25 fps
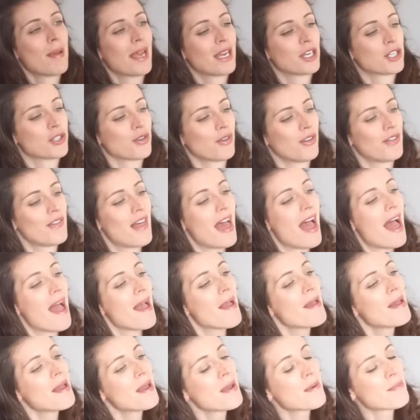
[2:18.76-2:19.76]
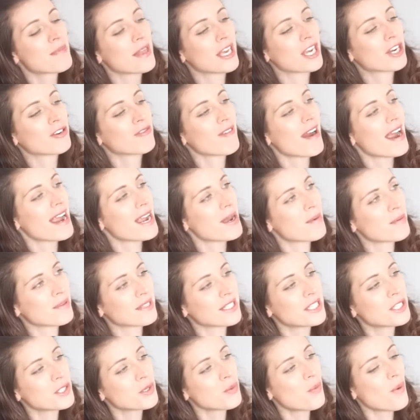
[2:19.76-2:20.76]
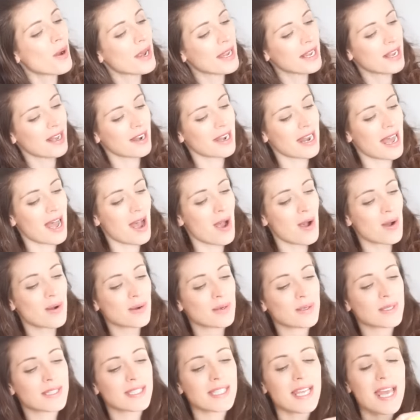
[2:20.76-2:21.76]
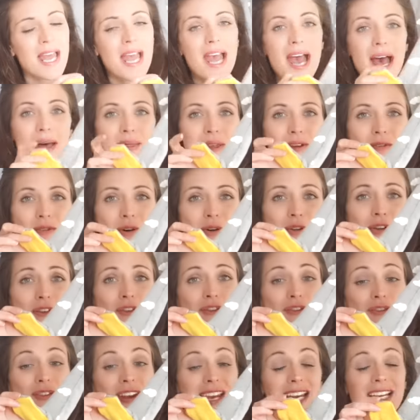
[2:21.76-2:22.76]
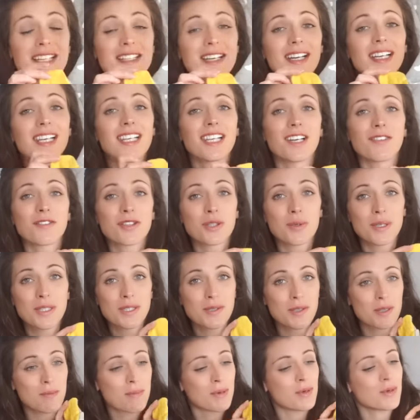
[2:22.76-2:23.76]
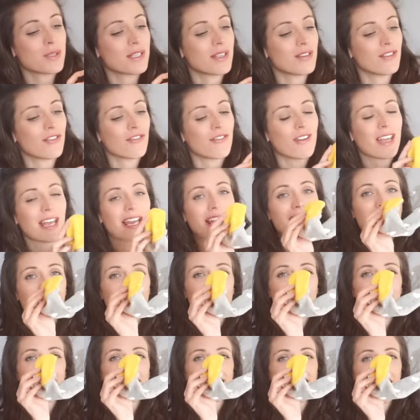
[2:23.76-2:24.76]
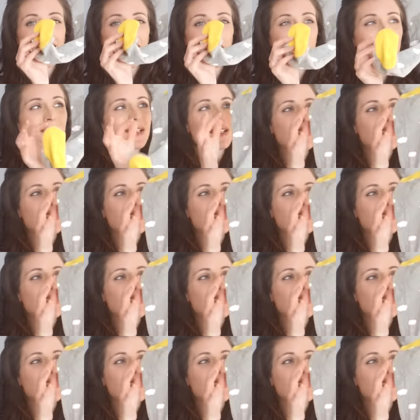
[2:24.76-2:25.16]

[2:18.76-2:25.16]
a picture on there. They're grey with little white clouds and they've got the feet. I love the ones with the built-in feet and they're yellow